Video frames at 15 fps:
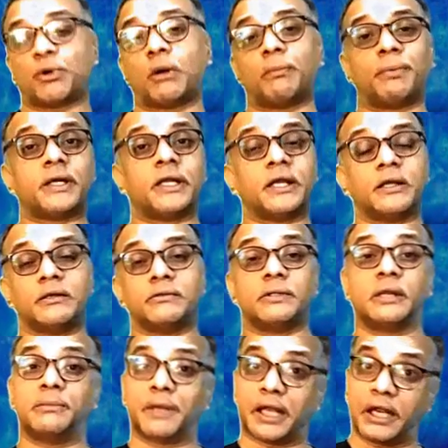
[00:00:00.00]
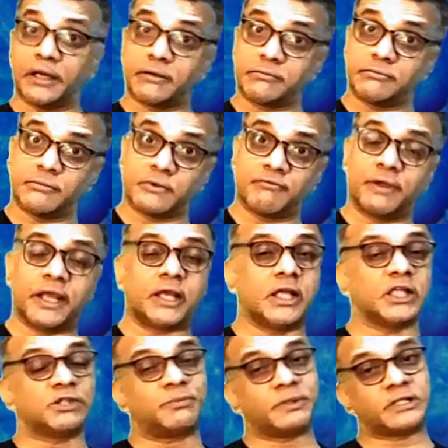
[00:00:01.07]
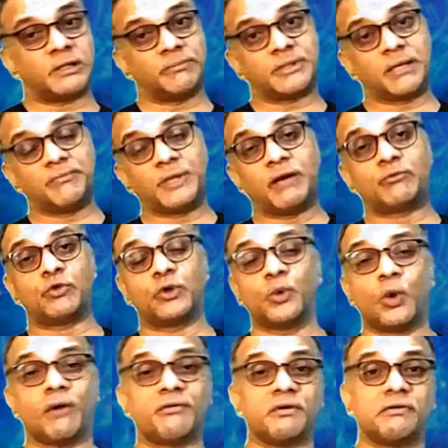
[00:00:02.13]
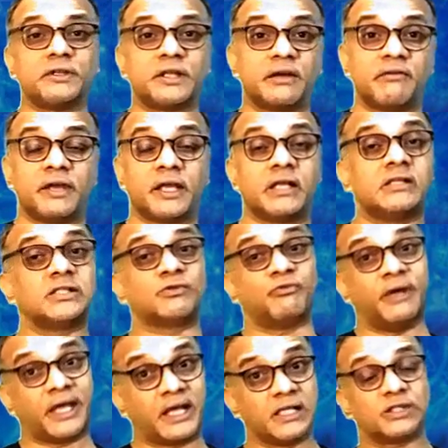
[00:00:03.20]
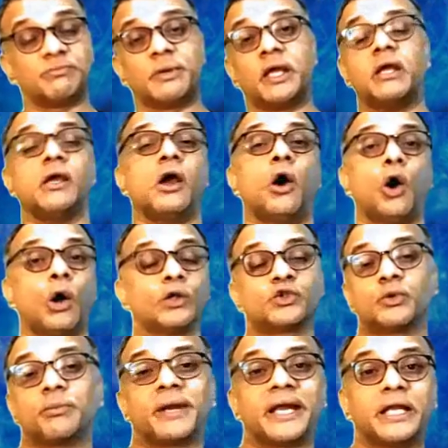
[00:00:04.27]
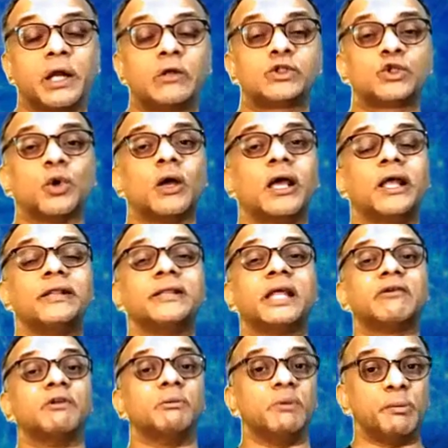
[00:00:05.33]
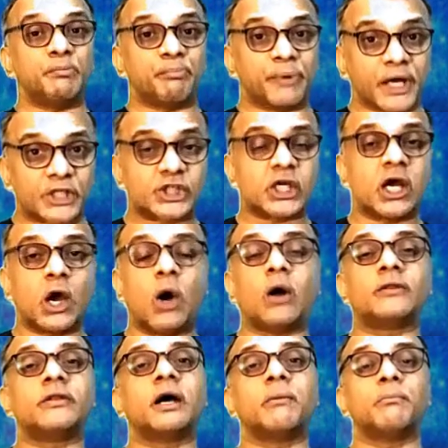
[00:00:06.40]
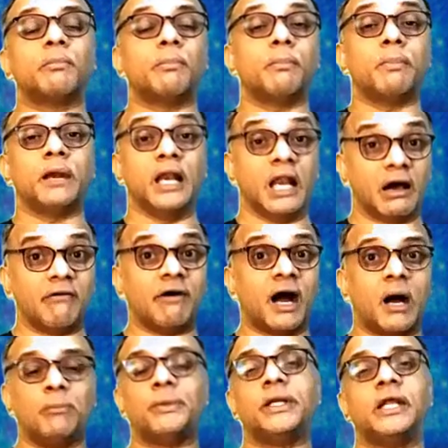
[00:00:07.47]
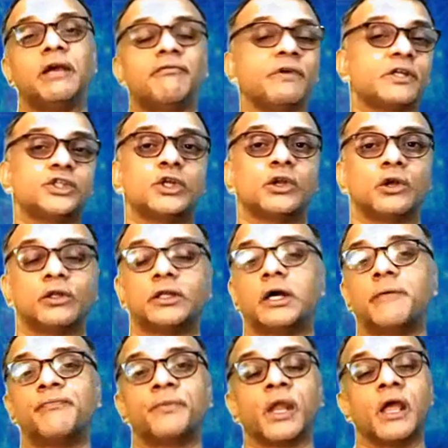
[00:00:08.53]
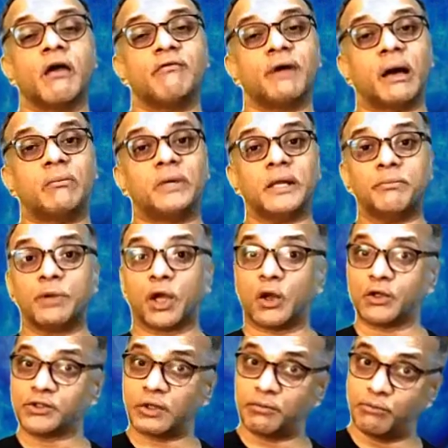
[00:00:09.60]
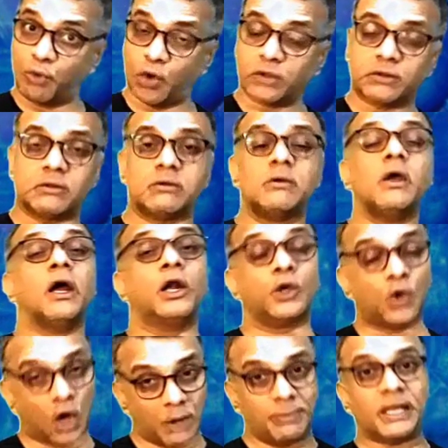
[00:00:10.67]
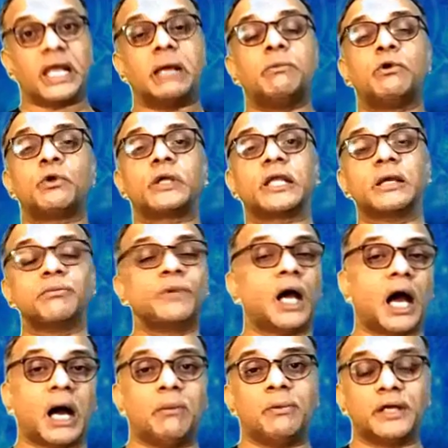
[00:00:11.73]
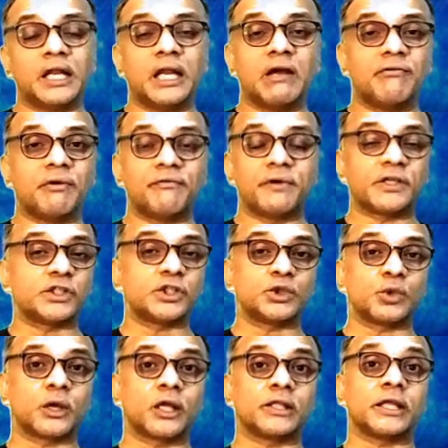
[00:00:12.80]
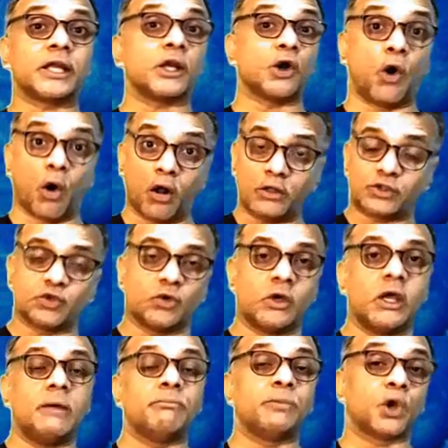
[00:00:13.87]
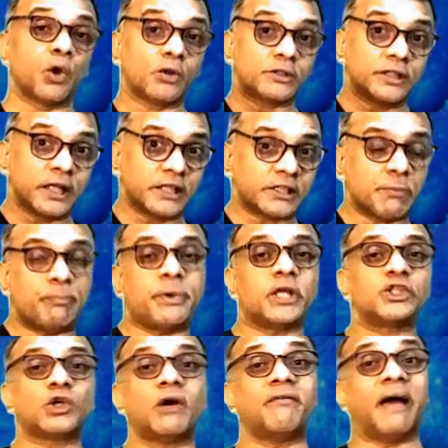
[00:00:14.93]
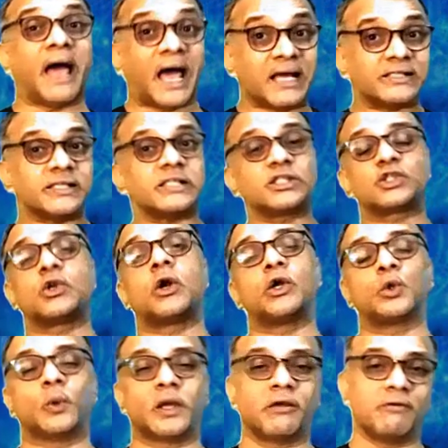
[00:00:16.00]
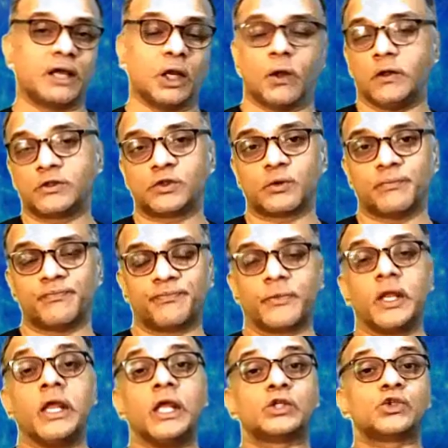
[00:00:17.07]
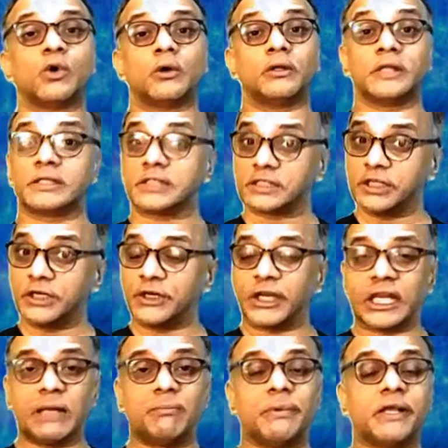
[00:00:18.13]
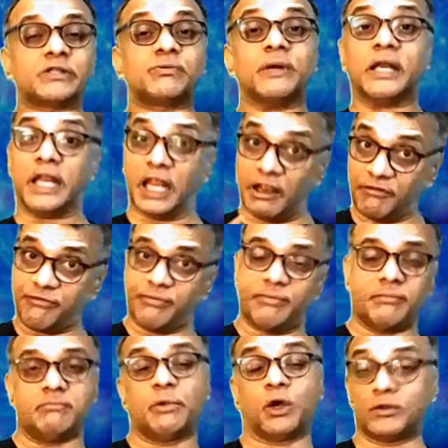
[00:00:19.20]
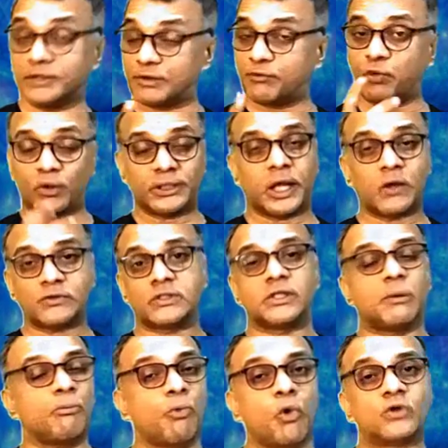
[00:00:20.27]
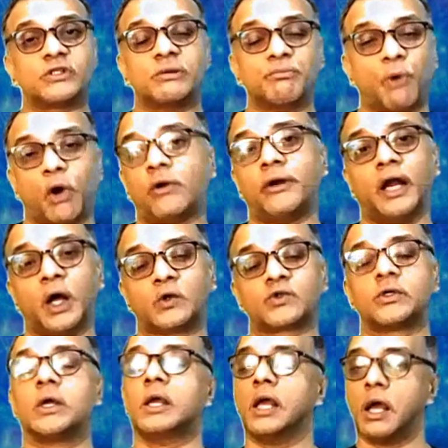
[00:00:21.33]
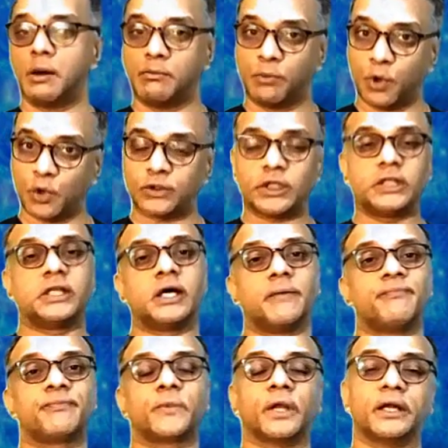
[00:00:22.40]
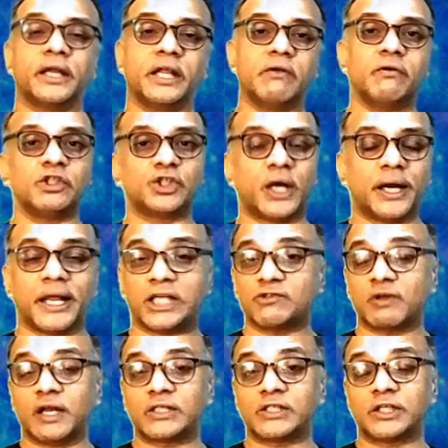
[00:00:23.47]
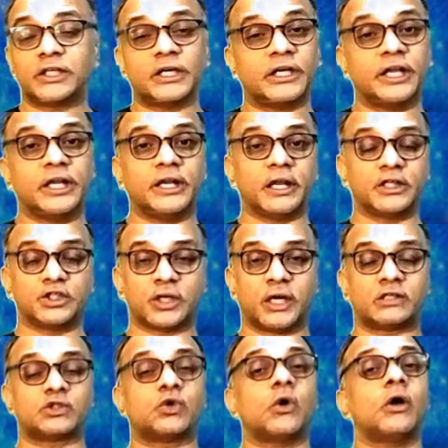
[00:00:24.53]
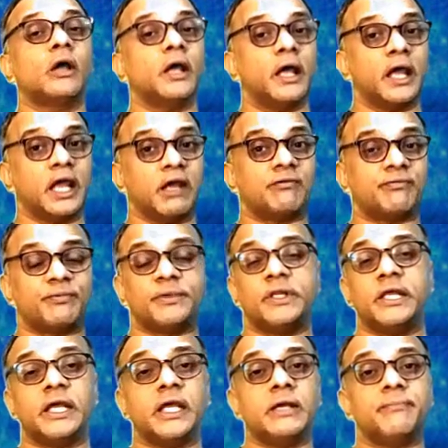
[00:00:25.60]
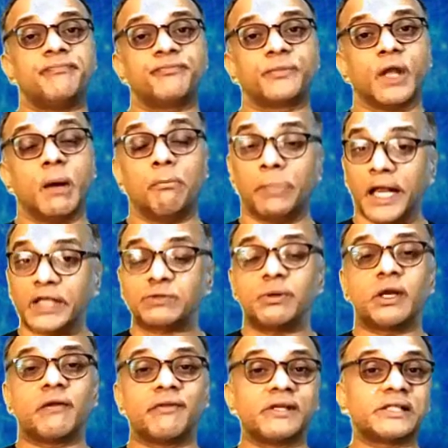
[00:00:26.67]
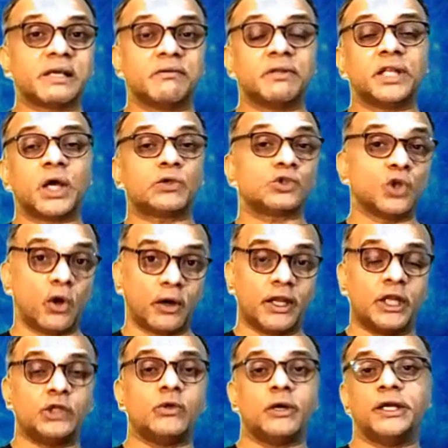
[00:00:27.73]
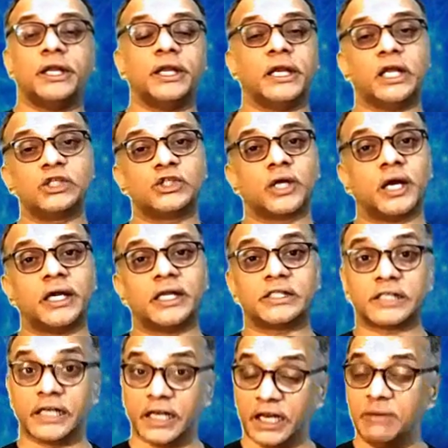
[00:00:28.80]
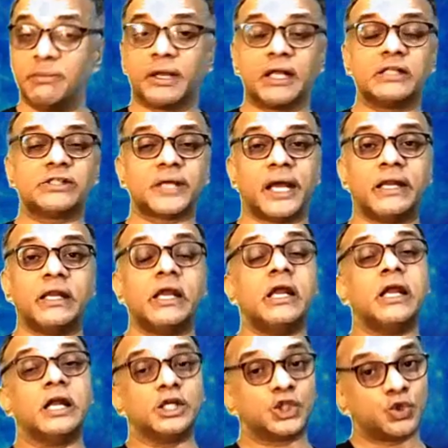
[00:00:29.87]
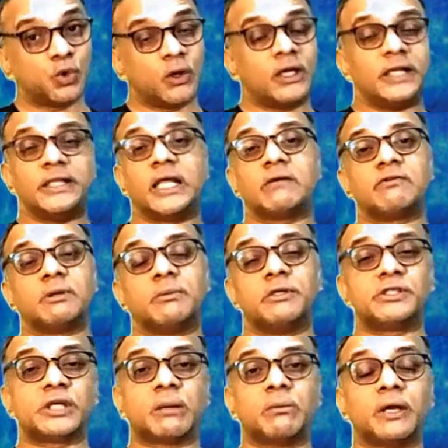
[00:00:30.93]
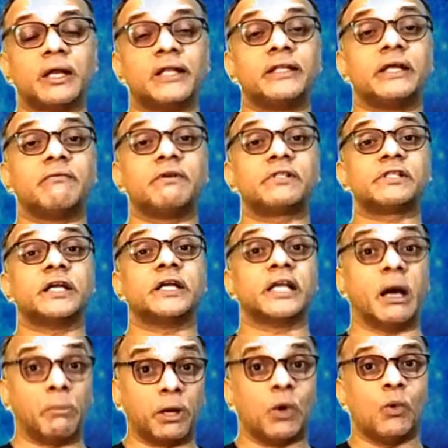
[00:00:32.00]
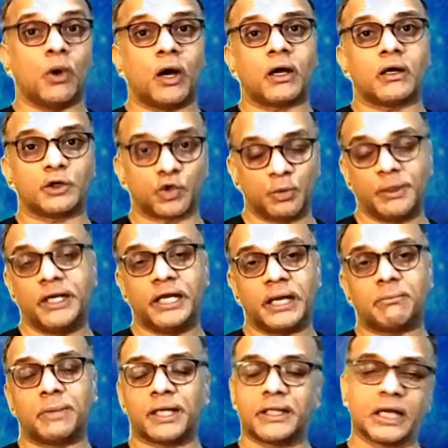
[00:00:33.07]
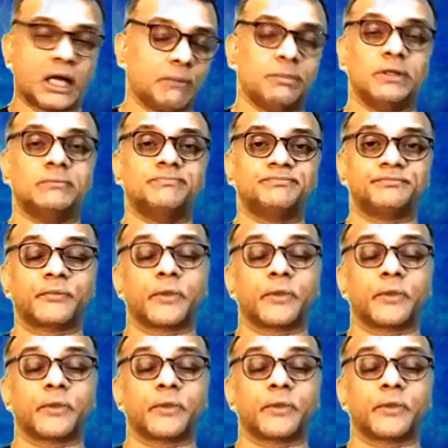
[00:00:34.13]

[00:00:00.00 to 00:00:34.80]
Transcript: the property. They may get vehicles, but sometimes they have to do away with their vehicles. Vehicles may also break down. So there will be pressure on the love, harmony, affection on the family because of both not being able to keep the harmony, love, affection together, and also because there is a pressure of assets not doing well also. So this is a tricky placement, because the fourth house is the most important house, both in the D1 chart as well as in the D9 chart. So if the placement of the seventh house lord in your D9 chart is an inimical sign, surely there will be trouble and there is a double work to be done by the couple.